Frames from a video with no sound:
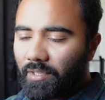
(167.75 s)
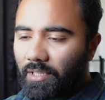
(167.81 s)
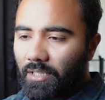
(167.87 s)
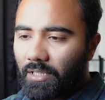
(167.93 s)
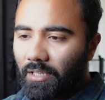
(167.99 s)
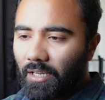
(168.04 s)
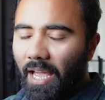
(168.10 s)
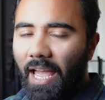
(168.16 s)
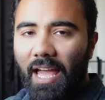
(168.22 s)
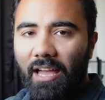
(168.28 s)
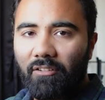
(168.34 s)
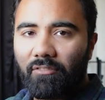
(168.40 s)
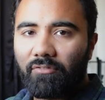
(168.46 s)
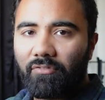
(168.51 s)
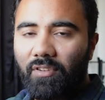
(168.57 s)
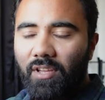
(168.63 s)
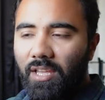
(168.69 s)

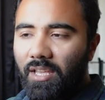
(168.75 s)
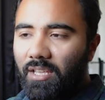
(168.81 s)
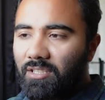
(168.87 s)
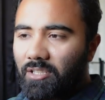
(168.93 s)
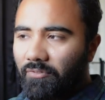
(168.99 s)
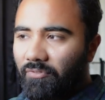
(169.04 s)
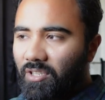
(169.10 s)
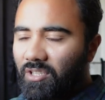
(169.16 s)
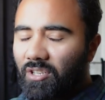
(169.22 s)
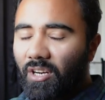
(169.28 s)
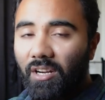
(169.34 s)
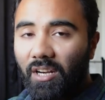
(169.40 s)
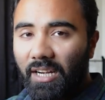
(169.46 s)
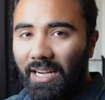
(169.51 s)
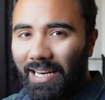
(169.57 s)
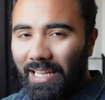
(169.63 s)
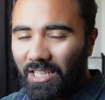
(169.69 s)
have sufficient
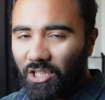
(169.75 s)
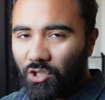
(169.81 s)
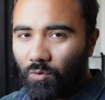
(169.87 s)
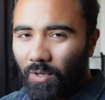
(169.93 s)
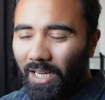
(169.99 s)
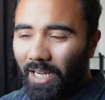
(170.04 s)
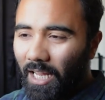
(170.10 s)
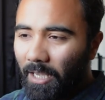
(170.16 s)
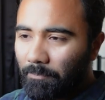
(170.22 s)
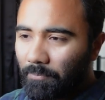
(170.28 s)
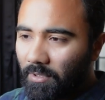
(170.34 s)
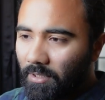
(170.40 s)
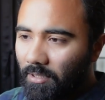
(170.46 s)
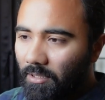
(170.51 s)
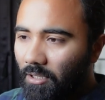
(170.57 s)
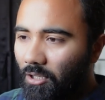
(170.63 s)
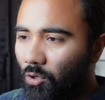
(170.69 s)
intellectual
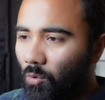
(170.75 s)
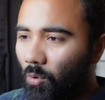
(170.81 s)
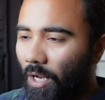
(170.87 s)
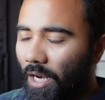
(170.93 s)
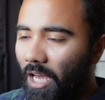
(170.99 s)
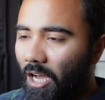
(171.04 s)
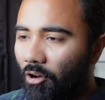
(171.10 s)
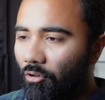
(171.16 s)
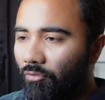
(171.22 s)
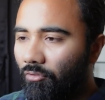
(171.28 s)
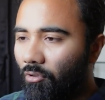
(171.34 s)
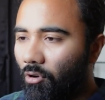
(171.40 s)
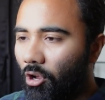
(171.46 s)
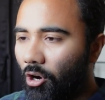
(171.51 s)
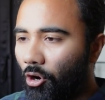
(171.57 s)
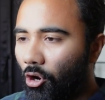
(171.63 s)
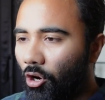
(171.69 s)
depth to allow
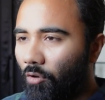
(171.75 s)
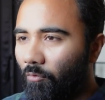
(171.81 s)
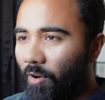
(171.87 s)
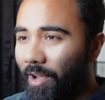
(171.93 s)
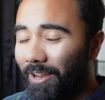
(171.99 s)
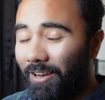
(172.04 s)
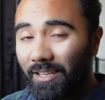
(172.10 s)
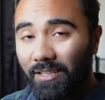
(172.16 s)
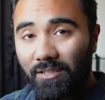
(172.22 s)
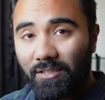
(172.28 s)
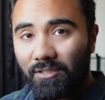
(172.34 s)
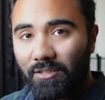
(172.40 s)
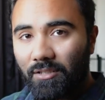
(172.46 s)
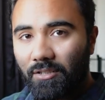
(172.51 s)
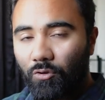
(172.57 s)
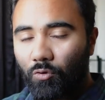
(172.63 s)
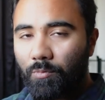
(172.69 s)
for
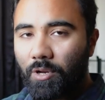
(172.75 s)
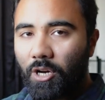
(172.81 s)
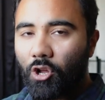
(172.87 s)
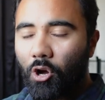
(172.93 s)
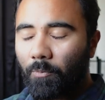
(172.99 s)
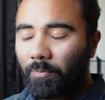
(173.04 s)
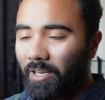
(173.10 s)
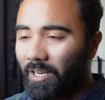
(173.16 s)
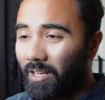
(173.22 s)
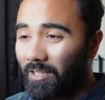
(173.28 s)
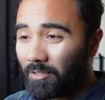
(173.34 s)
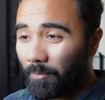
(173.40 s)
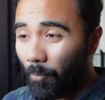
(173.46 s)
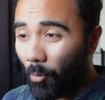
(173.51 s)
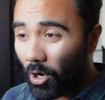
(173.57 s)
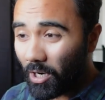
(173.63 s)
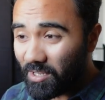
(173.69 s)
non-violence to be adopted as
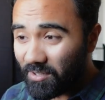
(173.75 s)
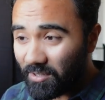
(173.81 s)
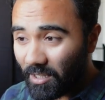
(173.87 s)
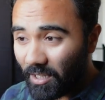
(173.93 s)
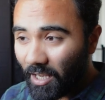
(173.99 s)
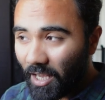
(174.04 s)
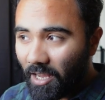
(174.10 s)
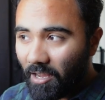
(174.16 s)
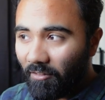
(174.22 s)
a policy?